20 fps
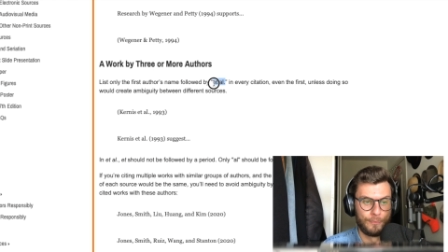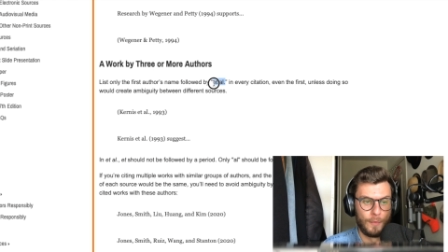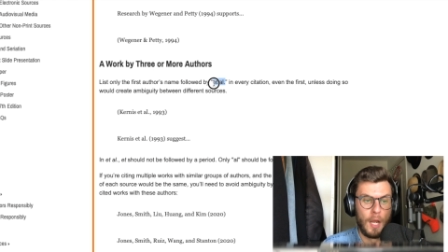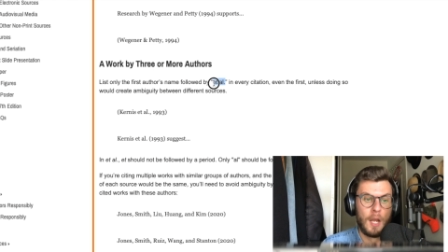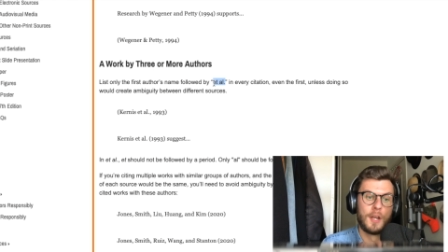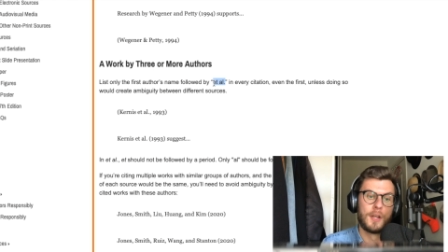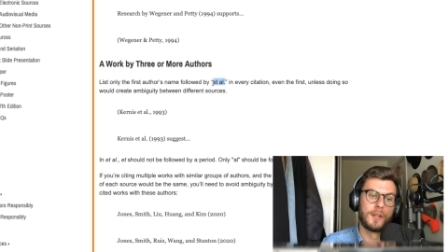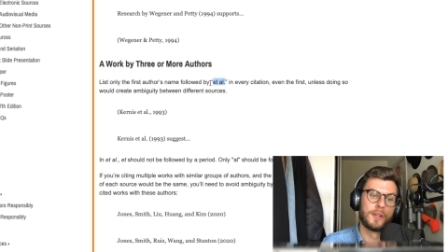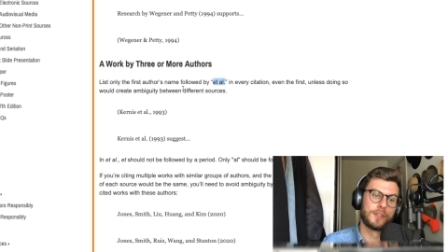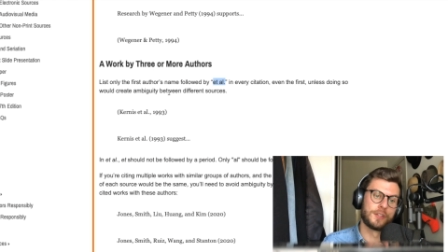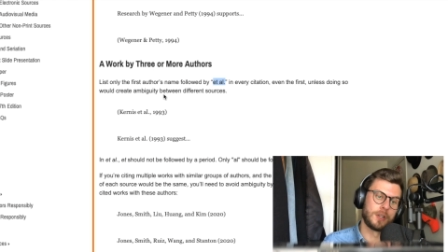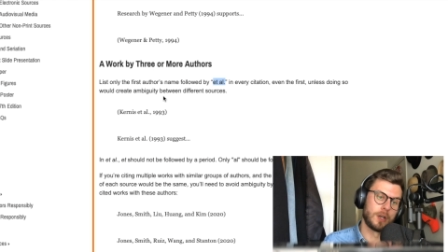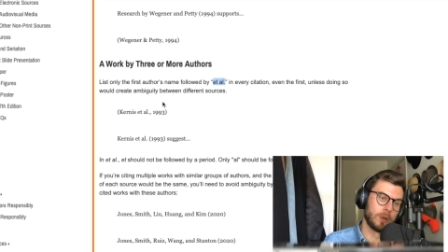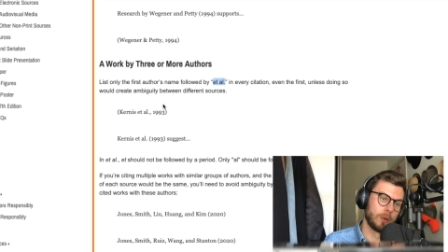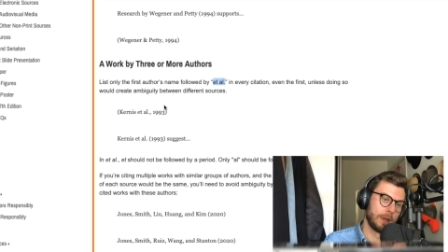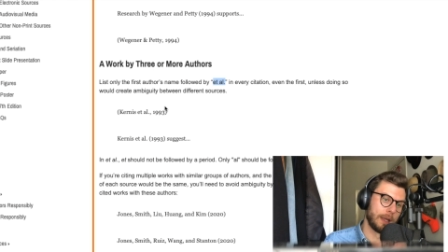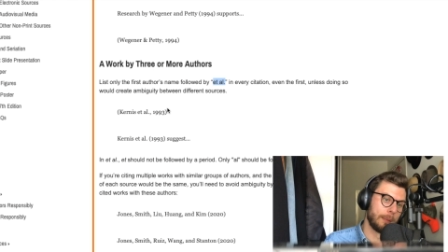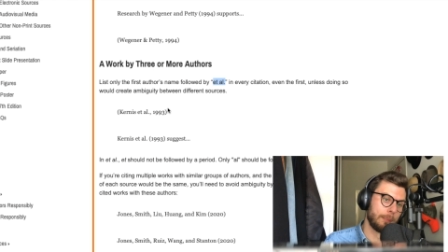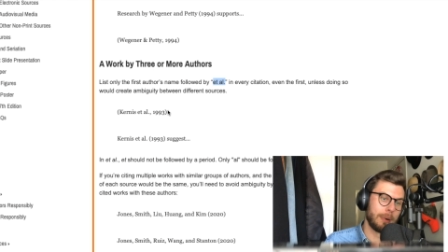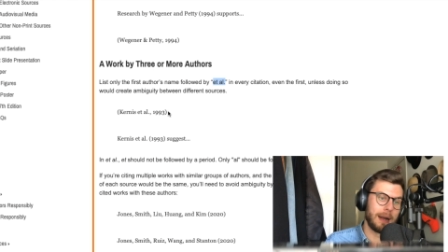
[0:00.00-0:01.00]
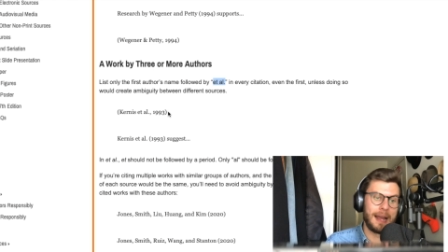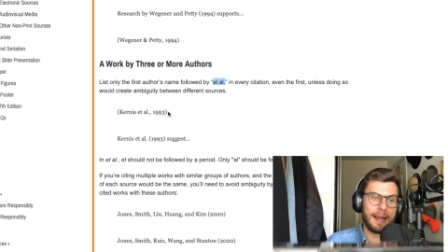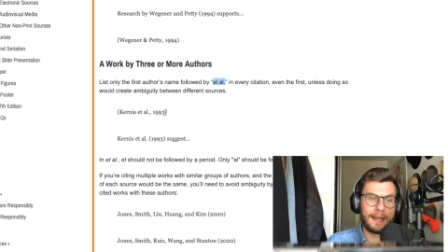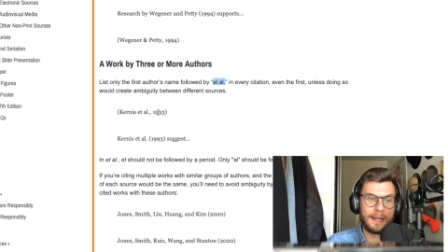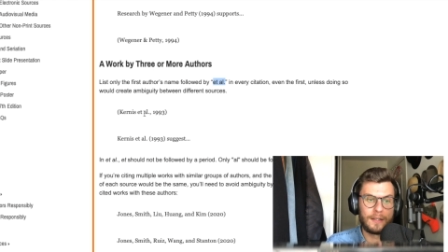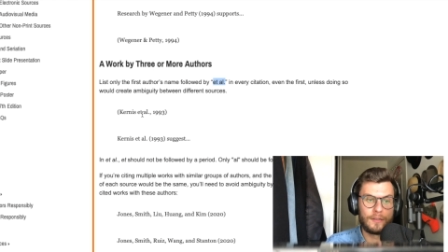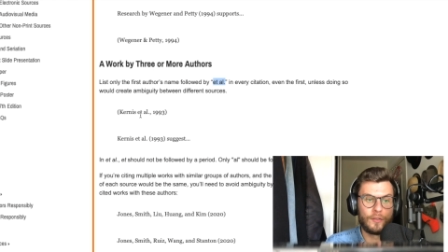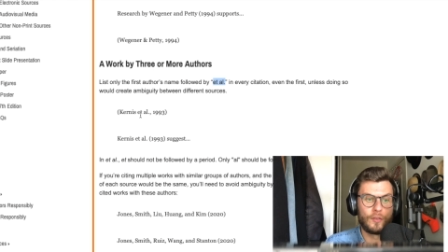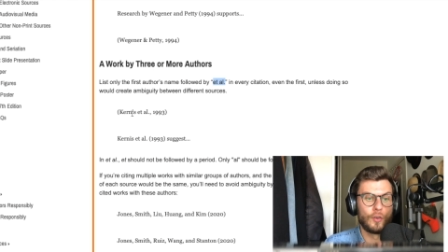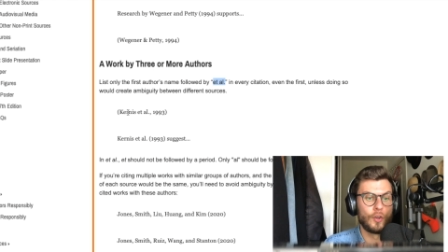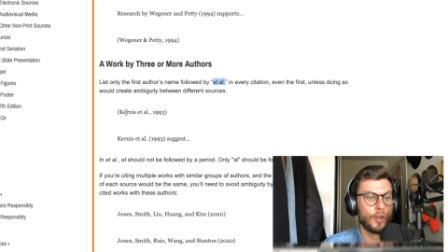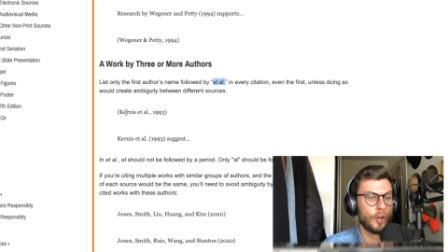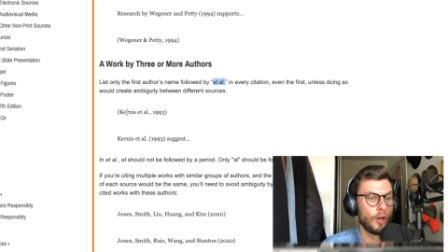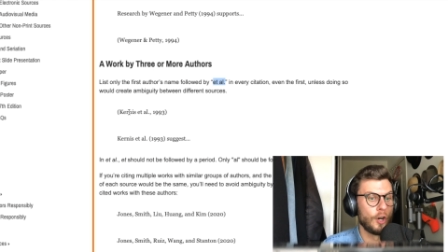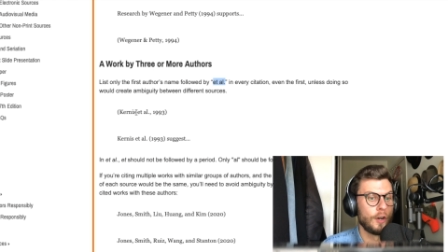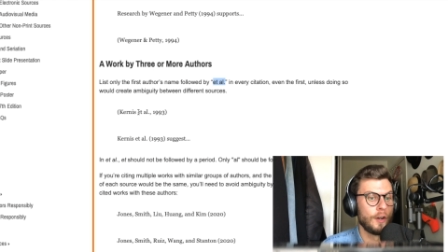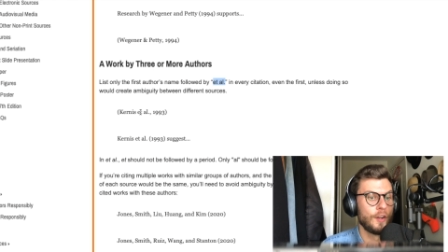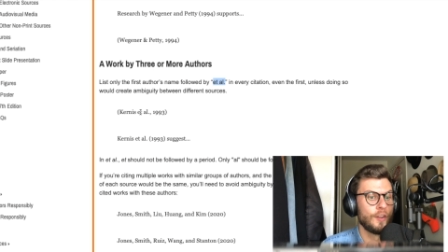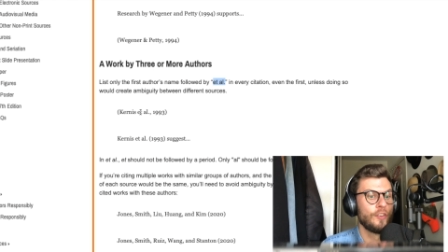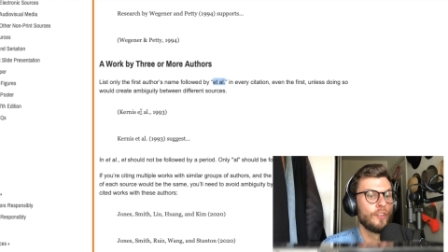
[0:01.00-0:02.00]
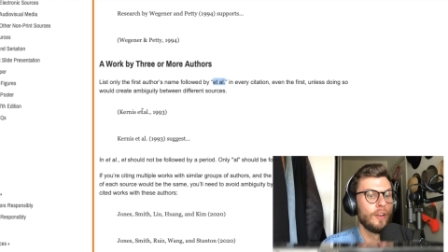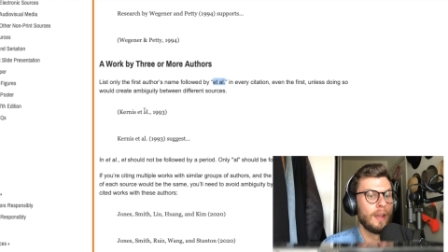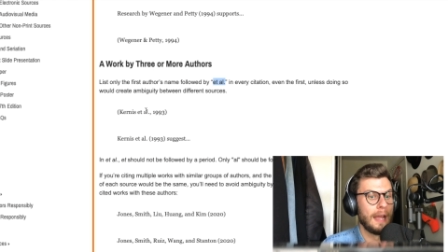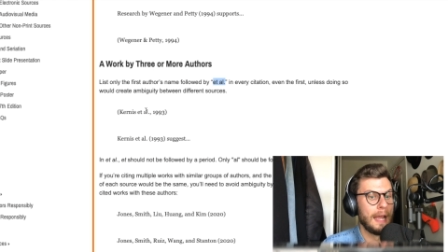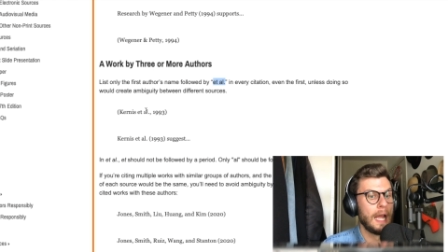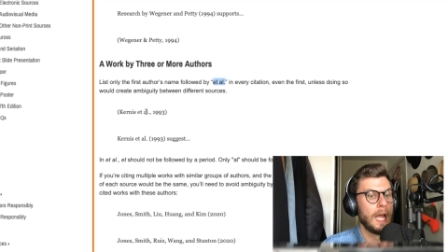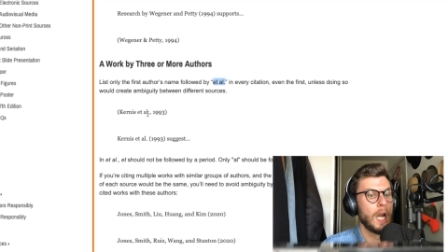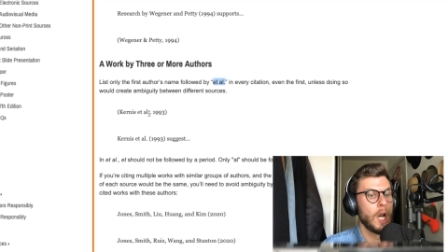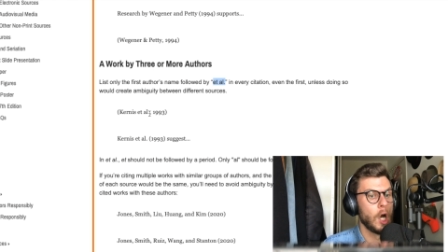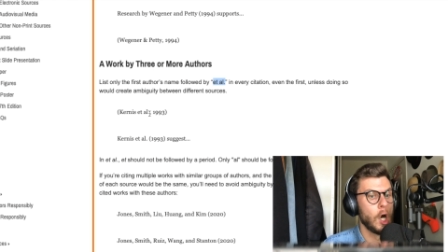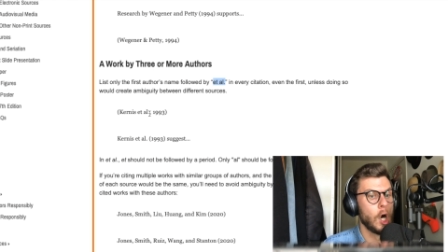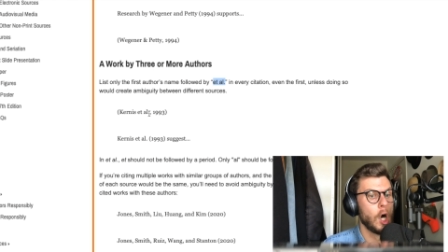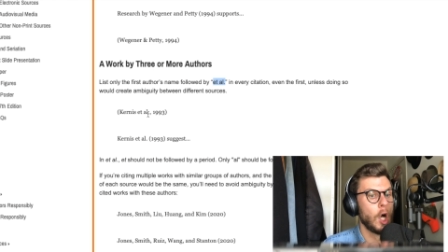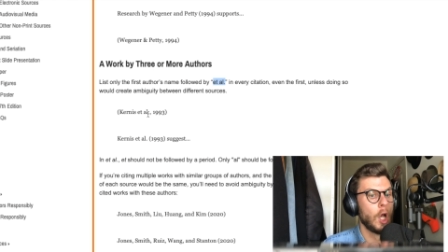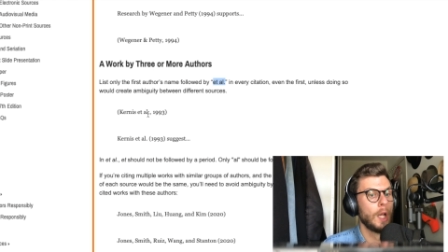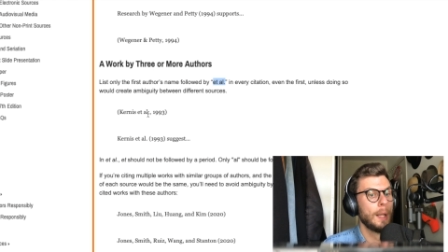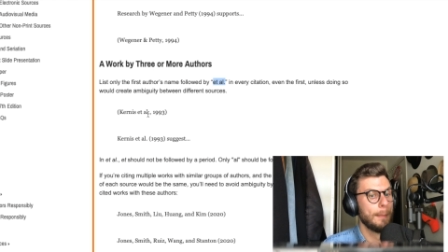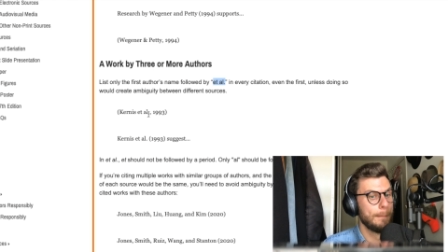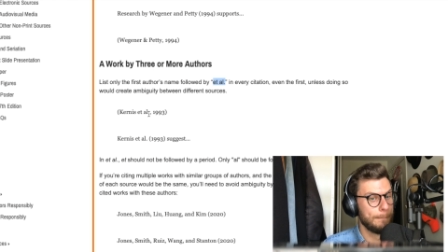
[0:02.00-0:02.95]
So in brackets, Kernis et al.